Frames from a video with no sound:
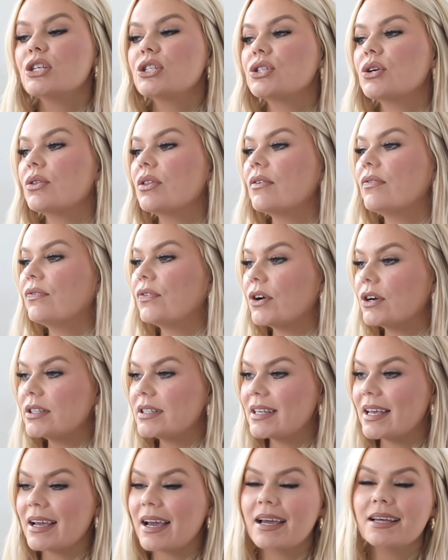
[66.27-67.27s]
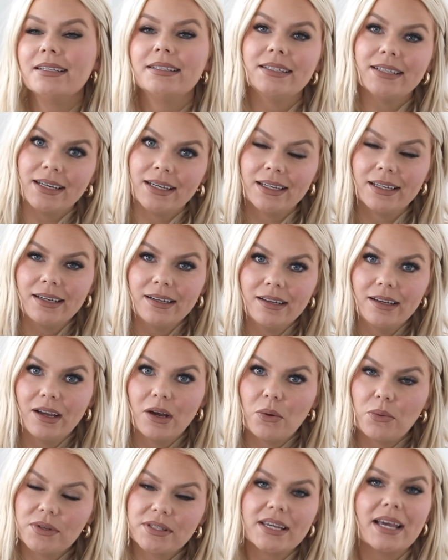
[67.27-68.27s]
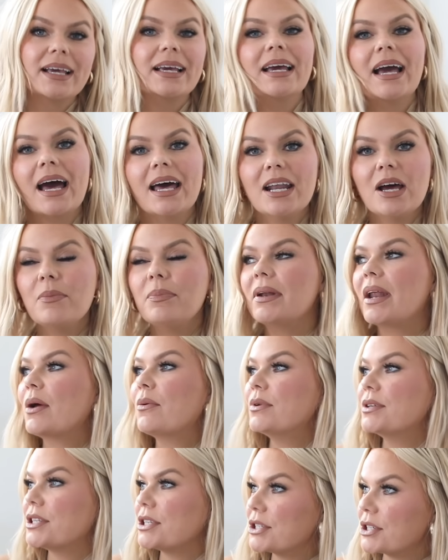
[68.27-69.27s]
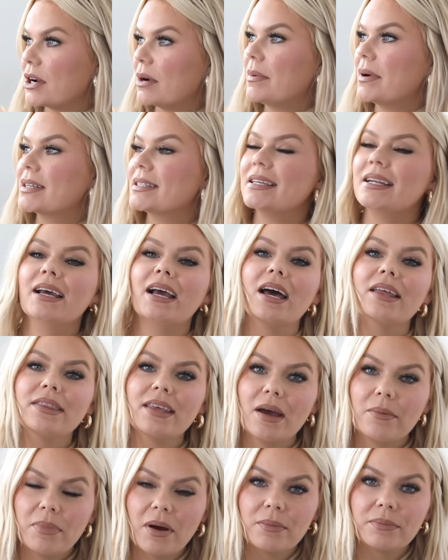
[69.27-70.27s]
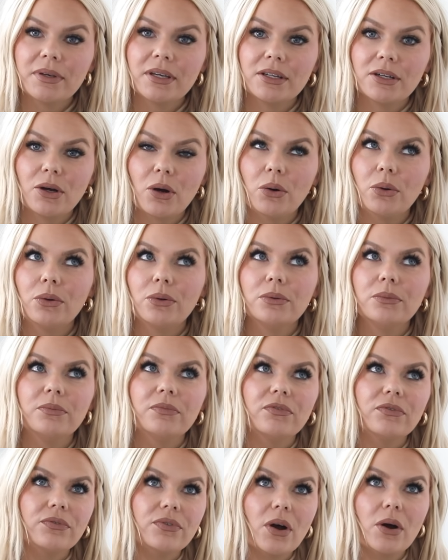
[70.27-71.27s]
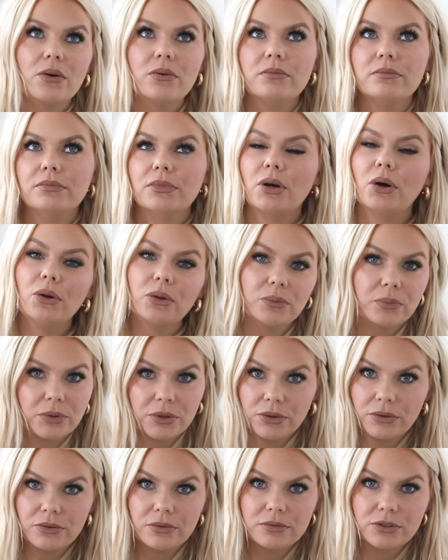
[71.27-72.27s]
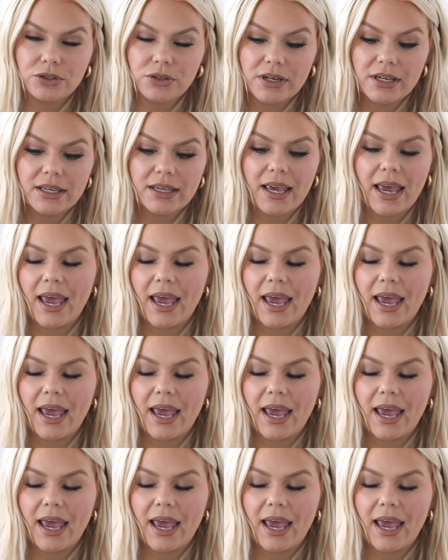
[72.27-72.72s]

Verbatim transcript: So the first thing I did was I got up and I went to Starbucks and I got that pumpkin cold foam cold brew drink